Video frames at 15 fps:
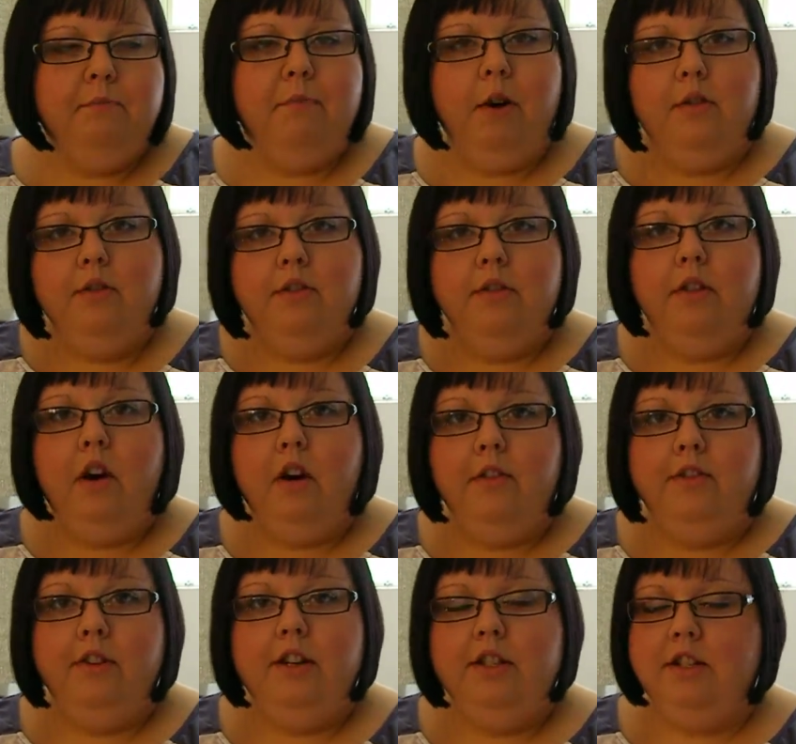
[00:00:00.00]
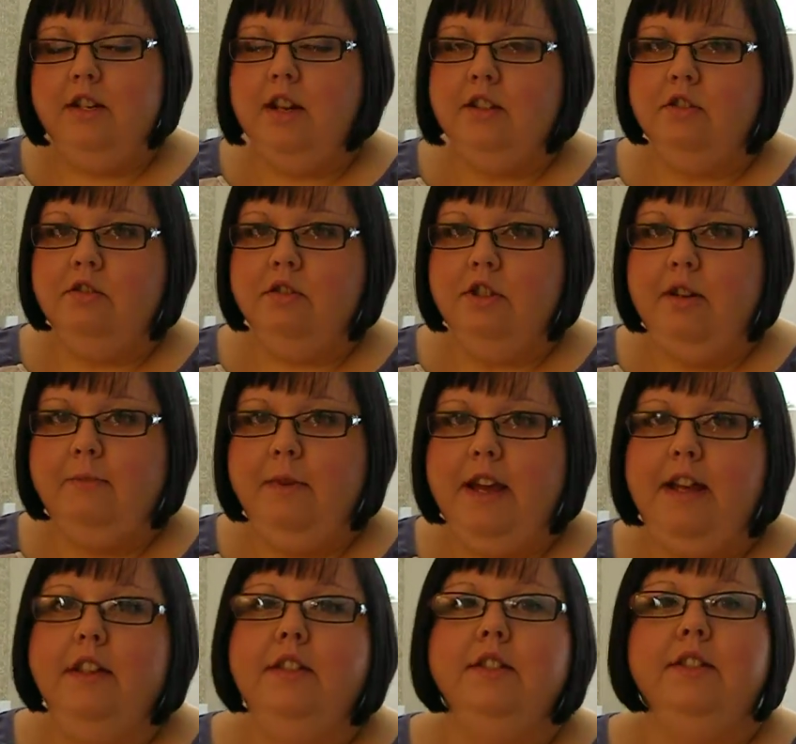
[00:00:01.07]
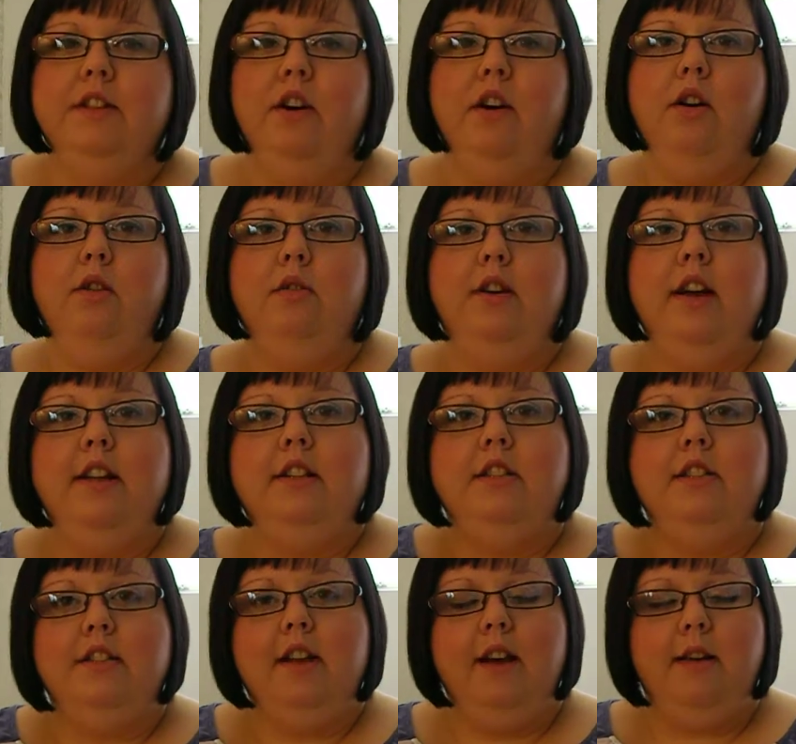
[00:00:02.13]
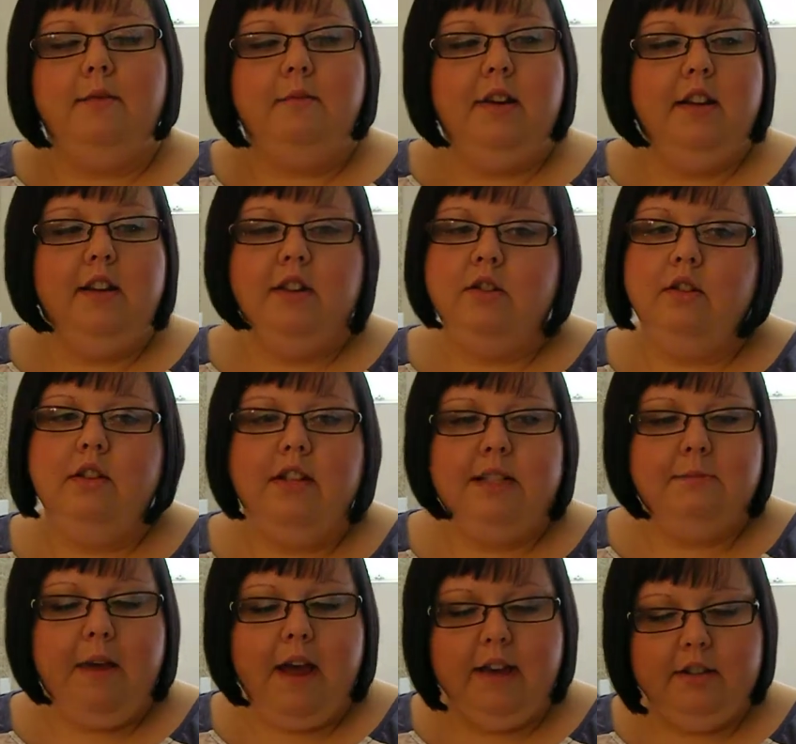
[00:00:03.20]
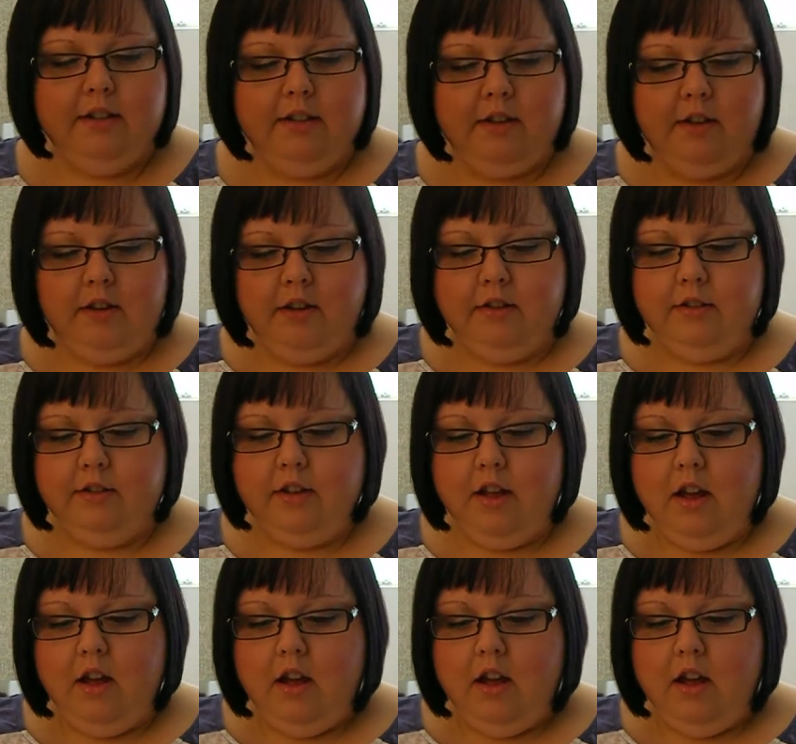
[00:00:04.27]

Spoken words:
Both offer international shipping, so it totally depends on